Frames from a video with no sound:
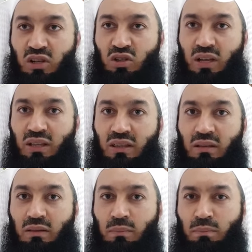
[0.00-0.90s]

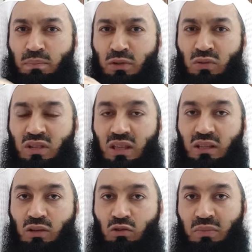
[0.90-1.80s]
appreciate the beauty
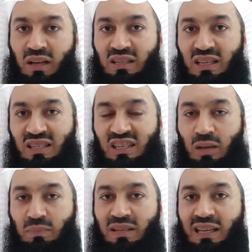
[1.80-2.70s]
that the Almighty has
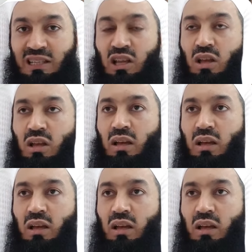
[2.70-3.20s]
kept in